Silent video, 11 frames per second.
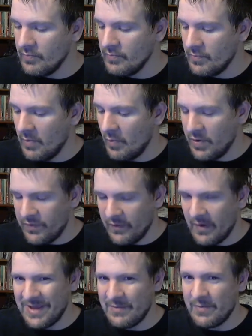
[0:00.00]

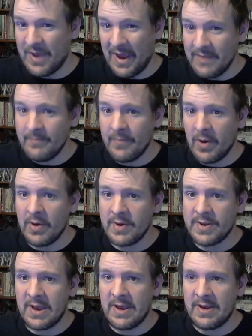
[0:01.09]
Originally it was $8,
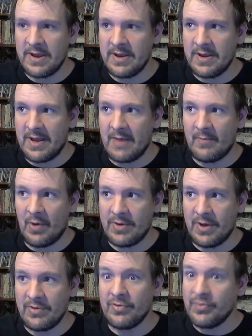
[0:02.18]
and then it got marked
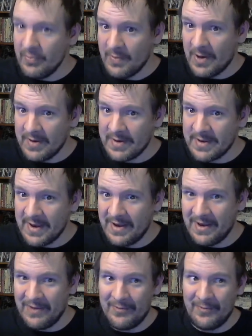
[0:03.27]
down to $2, and
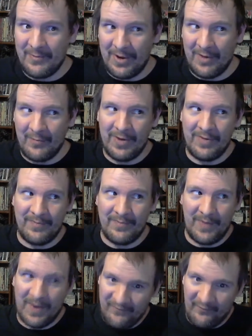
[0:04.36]
then when I went to
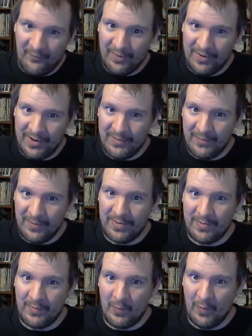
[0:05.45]
pay for it, it was
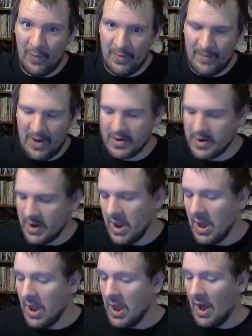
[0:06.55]

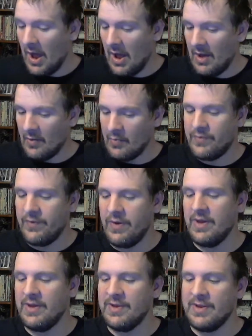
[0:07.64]
$1. Which
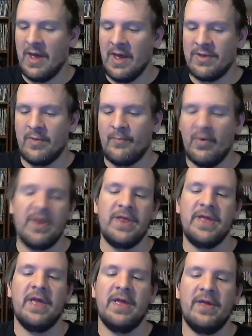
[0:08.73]
is the Brainy
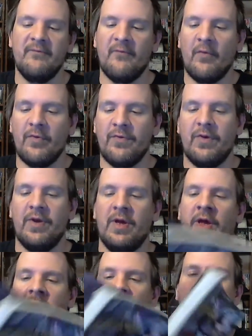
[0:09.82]
Game version
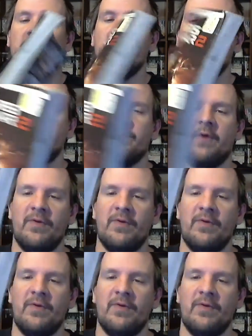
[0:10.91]
strategy